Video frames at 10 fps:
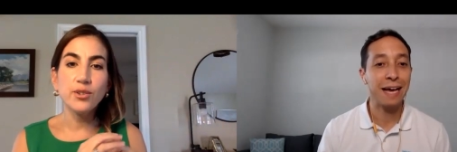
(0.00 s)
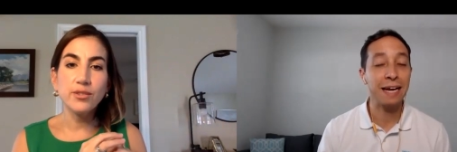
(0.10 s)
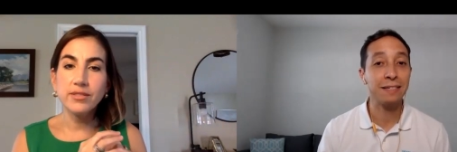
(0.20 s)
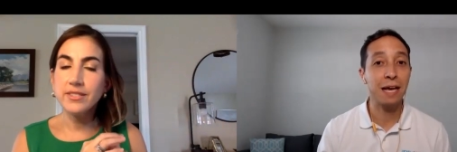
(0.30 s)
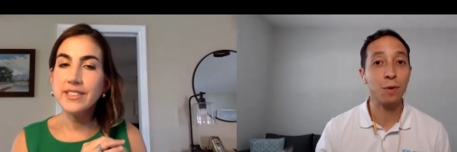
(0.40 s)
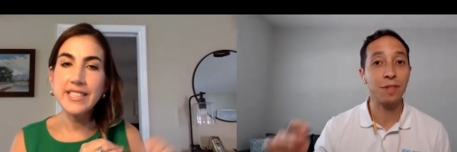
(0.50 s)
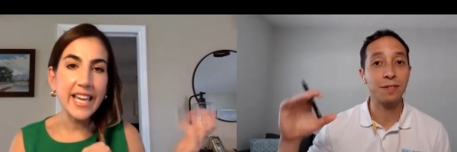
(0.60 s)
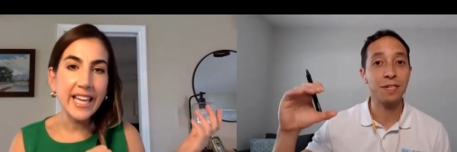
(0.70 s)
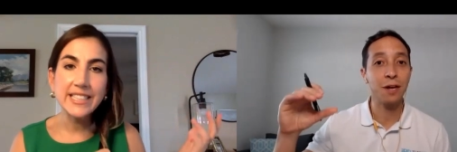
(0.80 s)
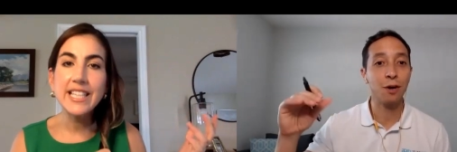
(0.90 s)
Speaker 1: and is that with a
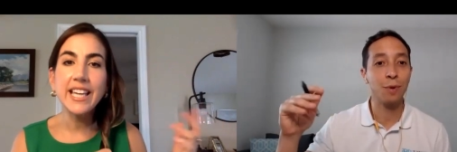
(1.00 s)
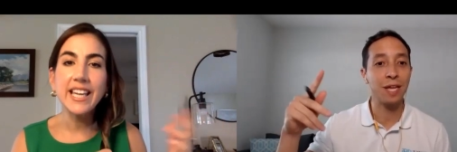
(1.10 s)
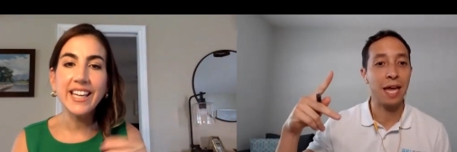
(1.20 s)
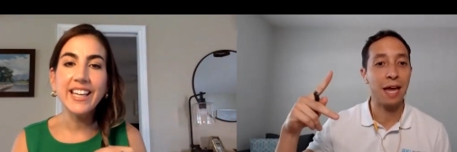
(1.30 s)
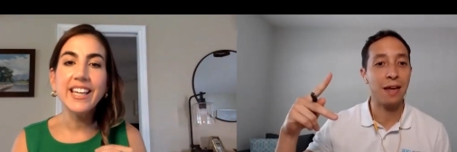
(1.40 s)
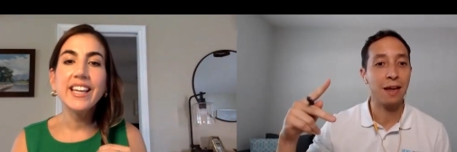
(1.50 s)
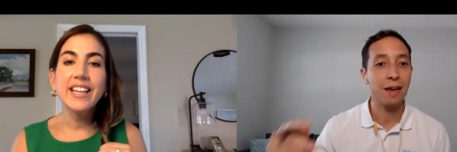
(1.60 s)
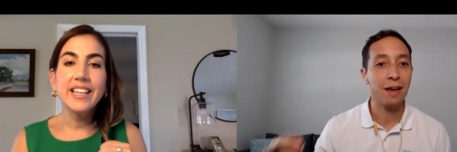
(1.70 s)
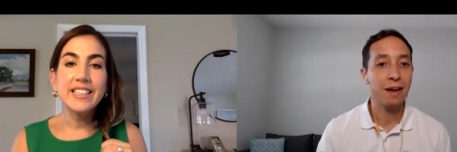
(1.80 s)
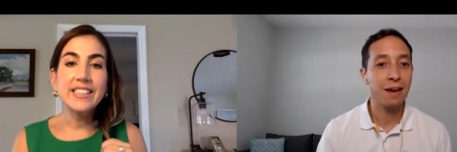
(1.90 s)
c or with a k
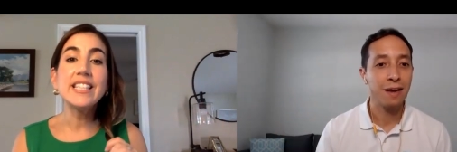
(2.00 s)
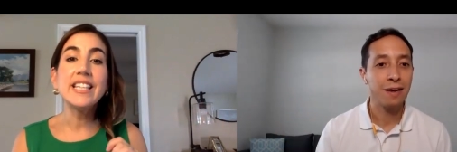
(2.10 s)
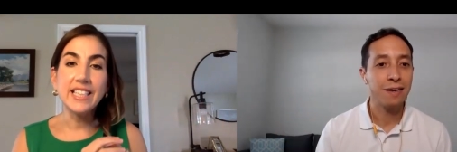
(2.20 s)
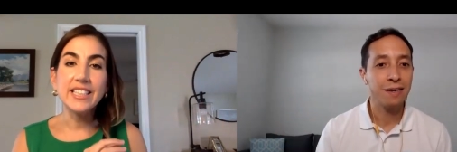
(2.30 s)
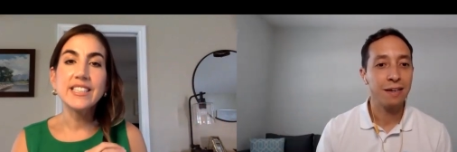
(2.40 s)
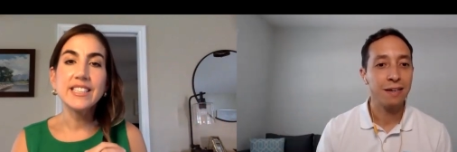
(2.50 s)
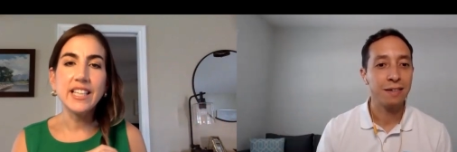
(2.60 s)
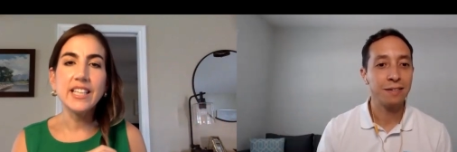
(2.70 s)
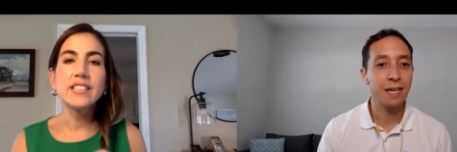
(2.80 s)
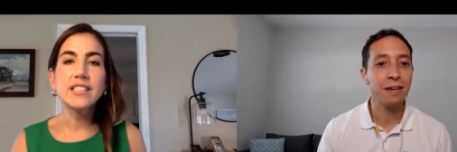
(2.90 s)
C
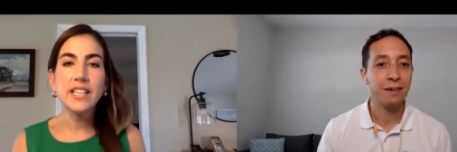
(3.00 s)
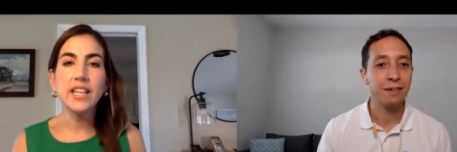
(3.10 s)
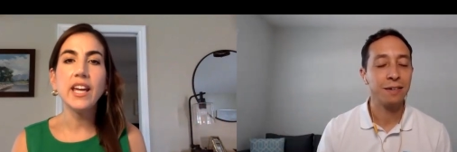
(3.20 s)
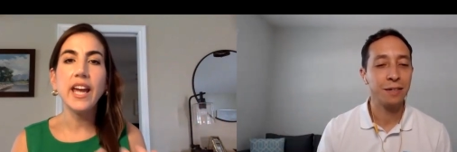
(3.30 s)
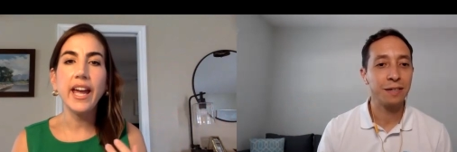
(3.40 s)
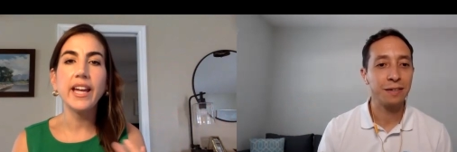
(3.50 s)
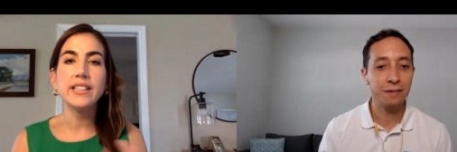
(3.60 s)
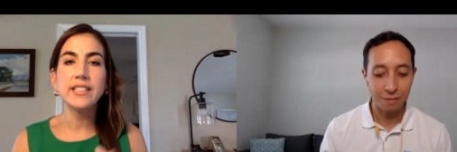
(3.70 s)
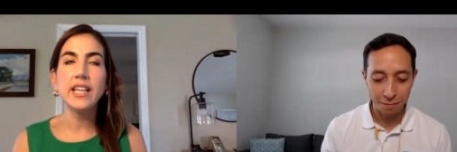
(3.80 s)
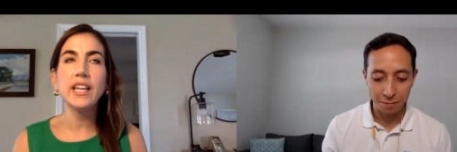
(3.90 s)
C C A
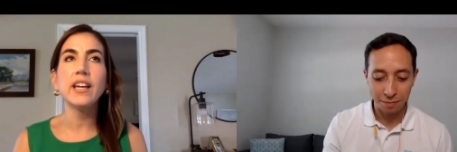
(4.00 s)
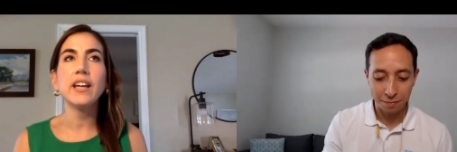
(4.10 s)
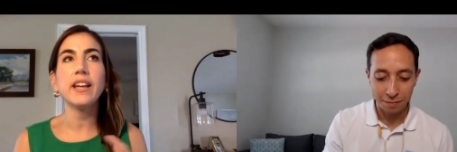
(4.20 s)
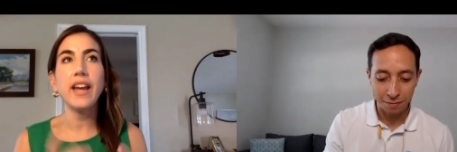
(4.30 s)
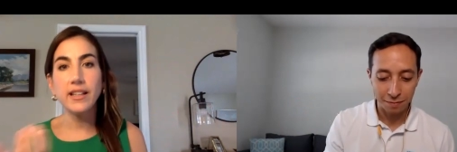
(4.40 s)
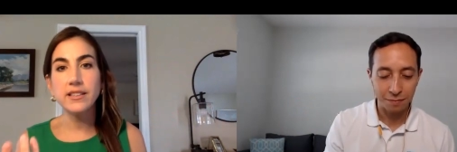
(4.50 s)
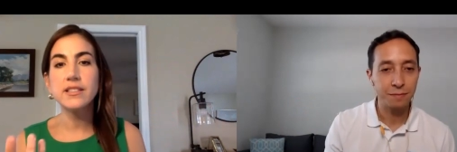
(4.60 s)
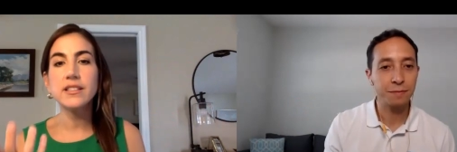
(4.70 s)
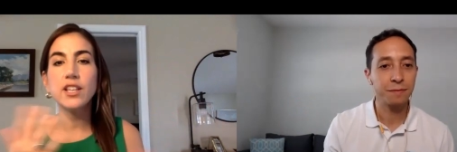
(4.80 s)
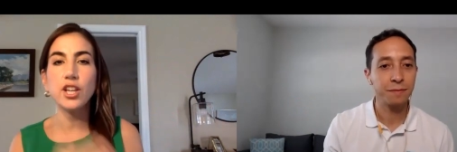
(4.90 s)
T gets
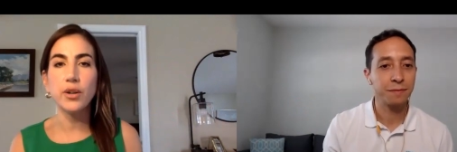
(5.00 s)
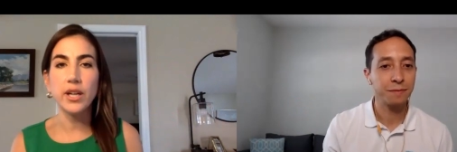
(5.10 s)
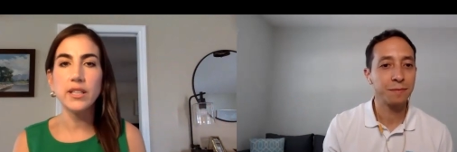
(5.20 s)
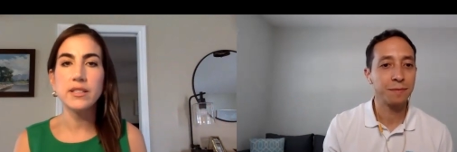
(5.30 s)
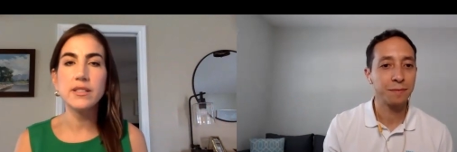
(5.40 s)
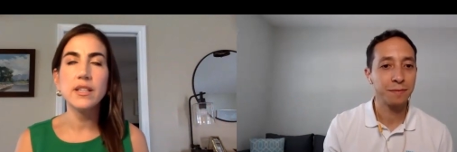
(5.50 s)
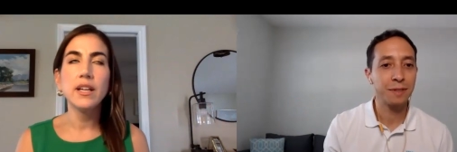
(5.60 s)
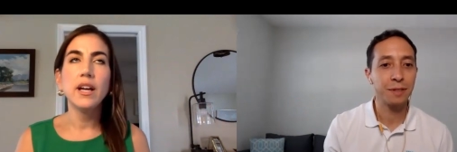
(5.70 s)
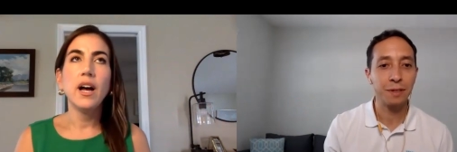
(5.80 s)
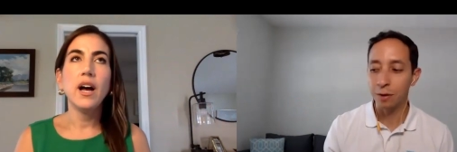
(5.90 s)
curious.
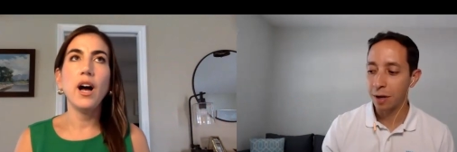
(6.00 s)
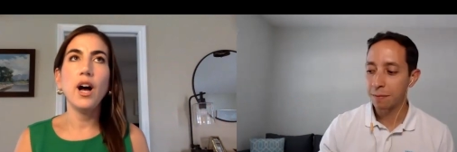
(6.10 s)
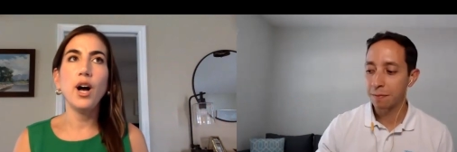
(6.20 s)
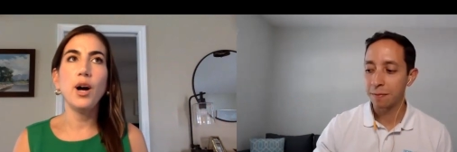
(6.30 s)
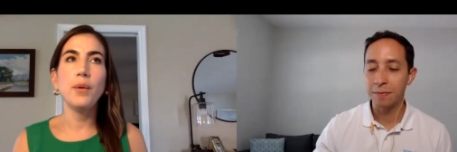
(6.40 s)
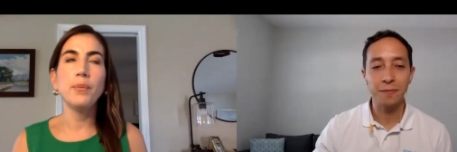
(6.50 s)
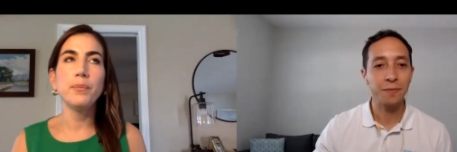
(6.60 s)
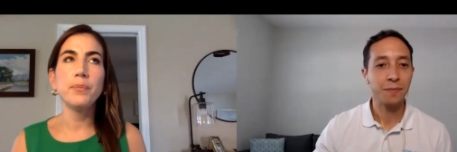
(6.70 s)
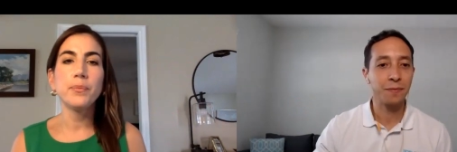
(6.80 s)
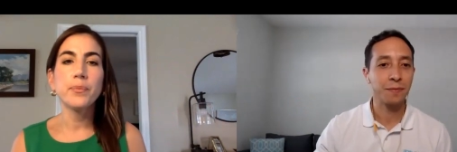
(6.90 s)
Speaker 2: Okay. Um,
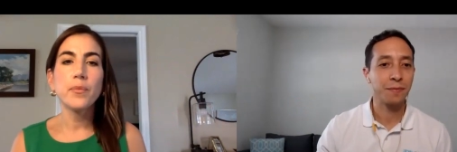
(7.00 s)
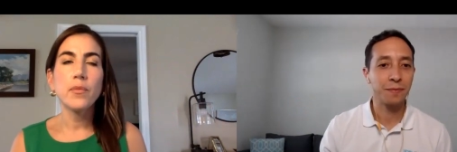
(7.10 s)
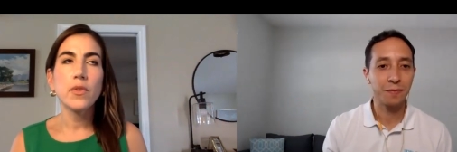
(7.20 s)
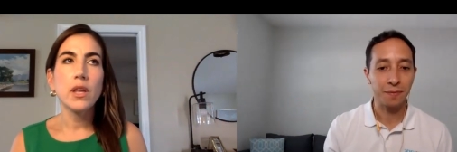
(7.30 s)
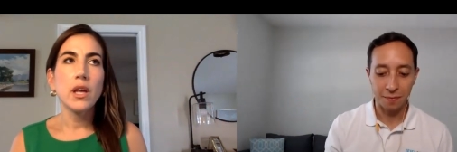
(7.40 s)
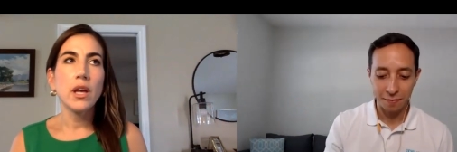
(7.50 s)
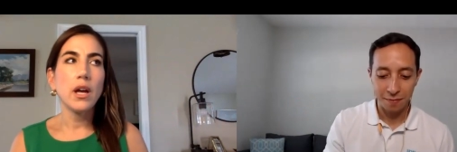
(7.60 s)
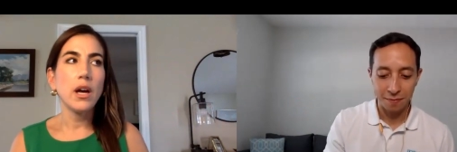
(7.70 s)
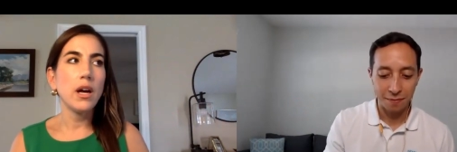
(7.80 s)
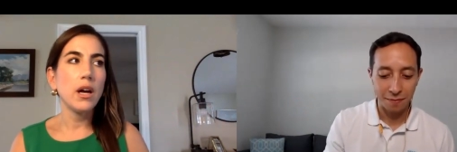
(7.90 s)

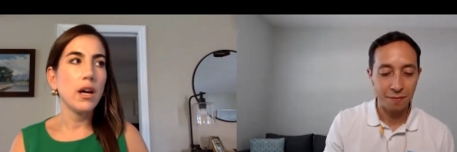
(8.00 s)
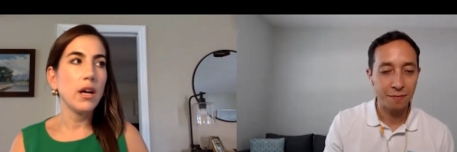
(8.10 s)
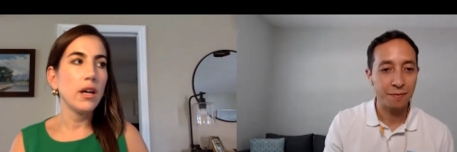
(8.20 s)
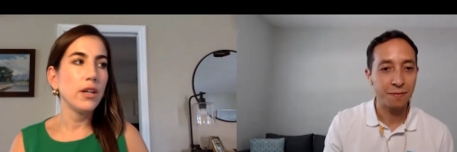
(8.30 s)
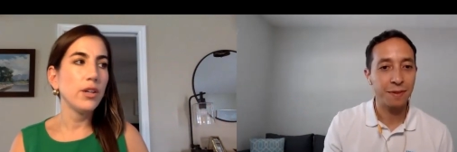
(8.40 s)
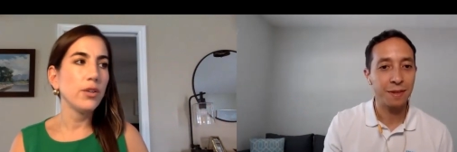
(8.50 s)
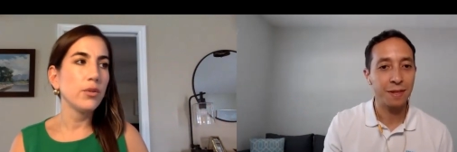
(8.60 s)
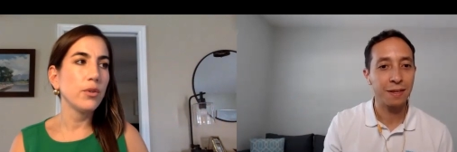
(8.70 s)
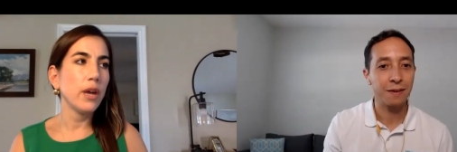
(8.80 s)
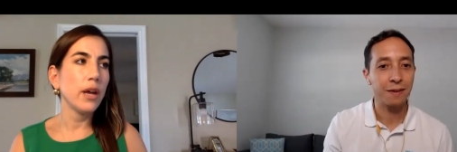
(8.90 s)
Speaker 1: uh,
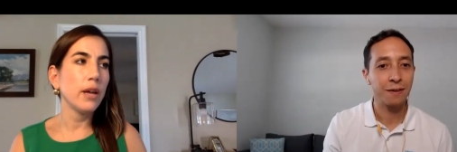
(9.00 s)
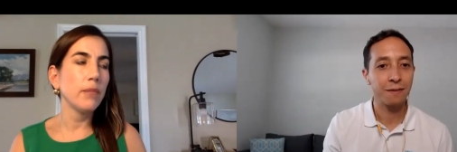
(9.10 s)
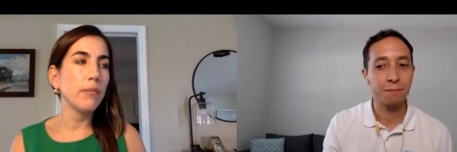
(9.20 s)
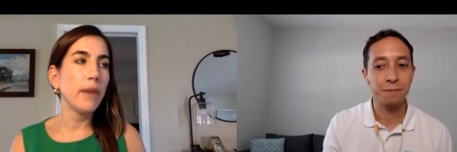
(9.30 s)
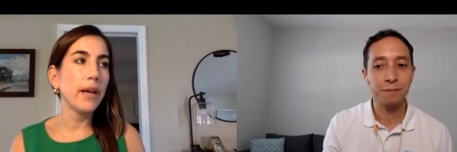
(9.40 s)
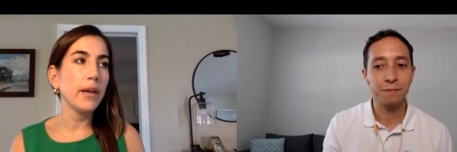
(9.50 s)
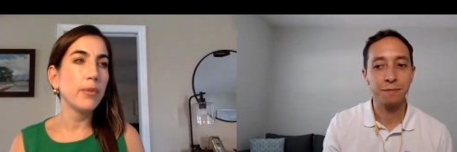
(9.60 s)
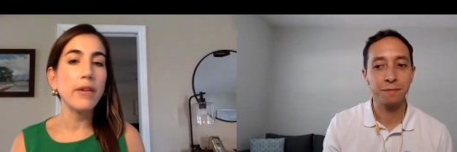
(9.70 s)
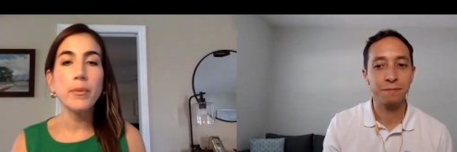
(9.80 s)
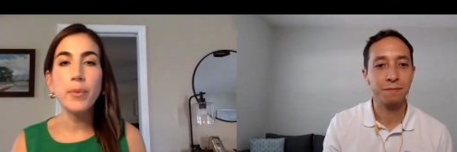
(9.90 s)
you, um, my
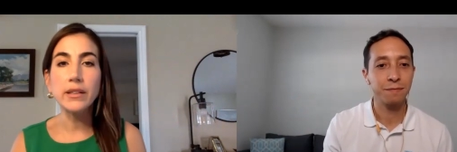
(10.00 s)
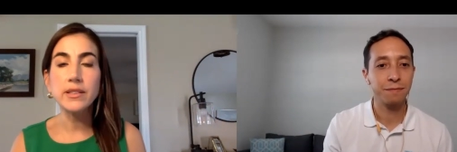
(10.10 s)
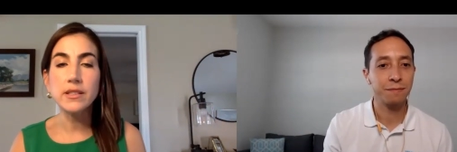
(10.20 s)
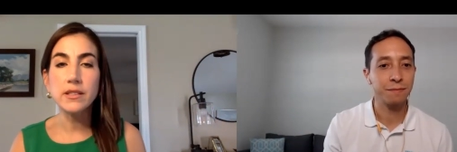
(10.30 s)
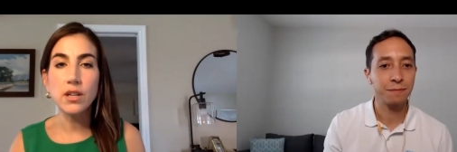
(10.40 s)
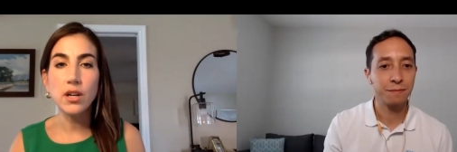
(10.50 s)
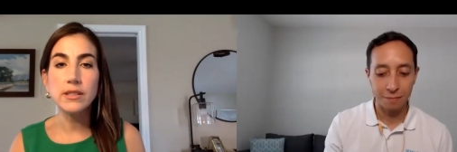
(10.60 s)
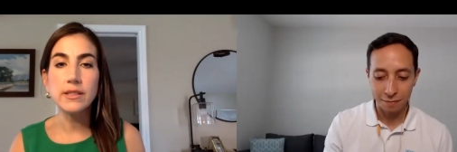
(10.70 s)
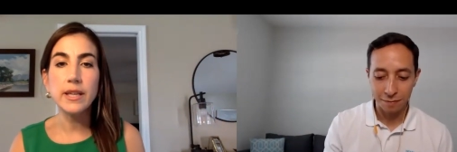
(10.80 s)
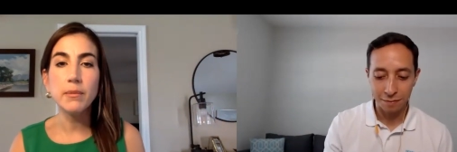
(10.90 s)
private practice is
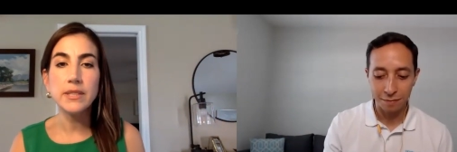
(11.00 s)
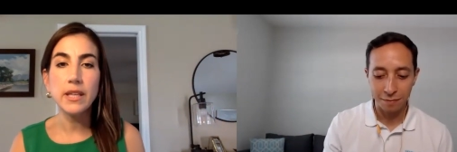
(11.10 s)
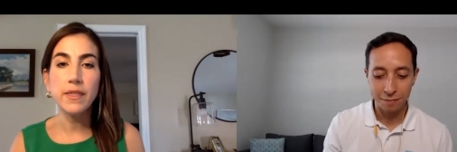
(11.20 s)
called CMC